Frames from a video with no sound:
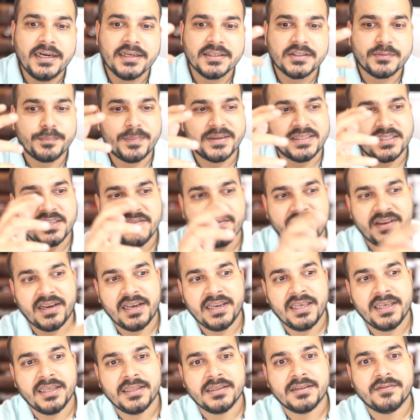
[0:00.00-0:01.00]
it is
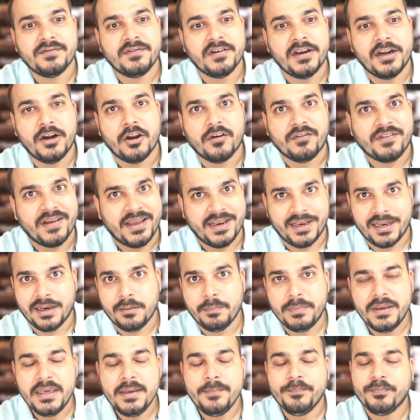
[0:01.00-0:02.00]
specifically in the field of N
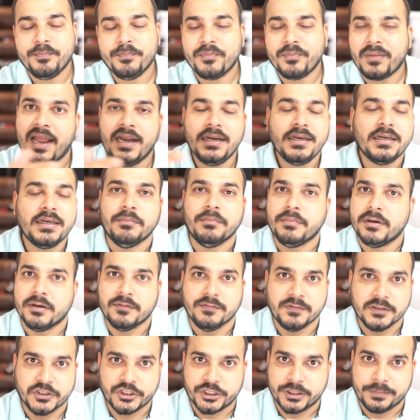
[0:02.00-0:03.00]
L P and computer
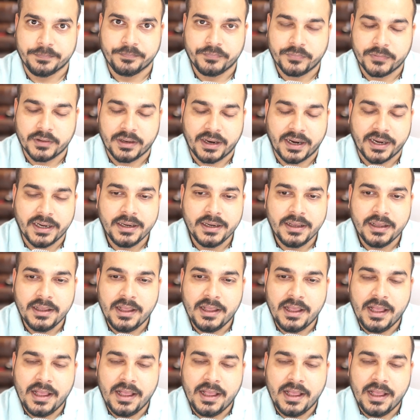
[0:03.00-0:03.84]
vision, right?